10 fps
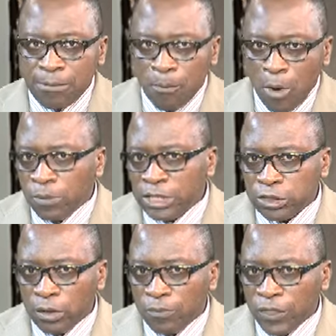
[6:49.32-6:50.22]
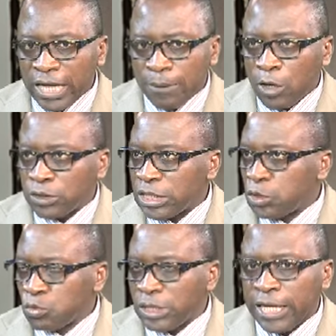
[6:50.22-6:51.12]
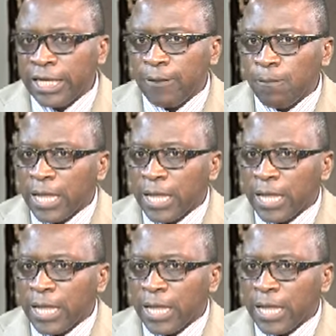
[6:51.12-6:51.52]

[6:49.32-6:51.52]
published something about it today,